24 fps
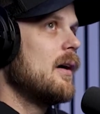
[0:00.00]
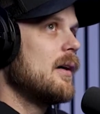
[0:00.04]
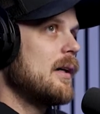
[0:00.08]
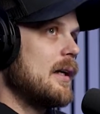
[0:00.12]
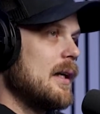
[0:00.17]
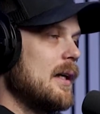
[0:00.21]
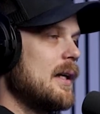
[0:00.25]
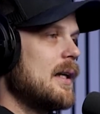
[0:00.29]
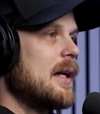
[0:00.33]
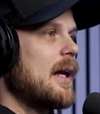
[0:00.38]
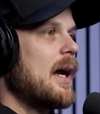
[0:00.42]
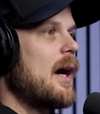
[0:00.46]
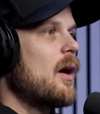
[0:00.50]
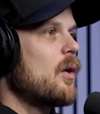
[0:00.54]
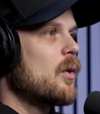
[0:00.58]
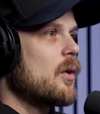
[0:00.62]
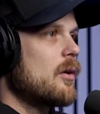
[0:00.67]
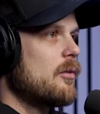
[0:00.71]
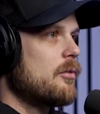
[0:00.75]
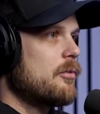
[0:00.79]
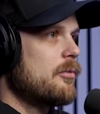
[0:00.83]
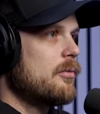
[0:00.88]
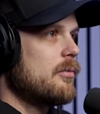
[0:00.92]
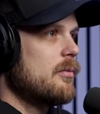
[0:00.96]
Getting out
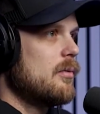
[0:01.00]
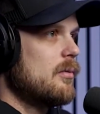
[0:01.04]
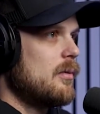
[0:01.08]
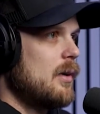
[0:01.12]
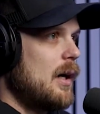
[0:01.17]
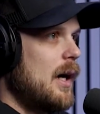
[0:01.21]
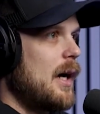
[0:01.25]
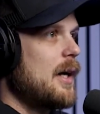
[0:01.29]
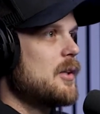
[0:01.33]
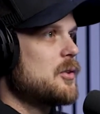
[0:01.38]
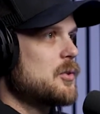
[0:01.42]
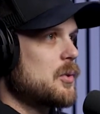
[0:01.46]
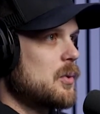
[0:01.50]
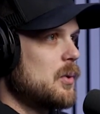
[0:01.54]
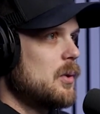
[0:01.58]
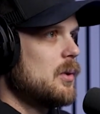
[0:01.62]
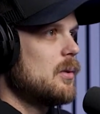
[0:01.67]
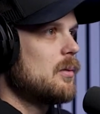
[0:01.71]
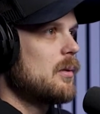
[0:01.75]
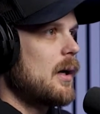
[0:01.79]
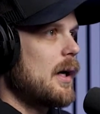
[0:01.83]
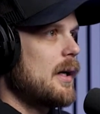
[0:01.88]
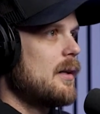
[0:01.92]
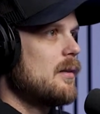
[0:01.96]
of high
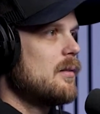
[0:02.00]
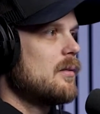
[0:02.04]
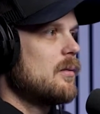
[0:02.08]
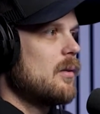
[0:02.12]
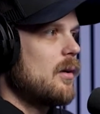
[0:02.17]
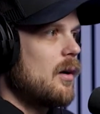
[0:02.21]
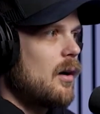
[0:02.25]
school, right?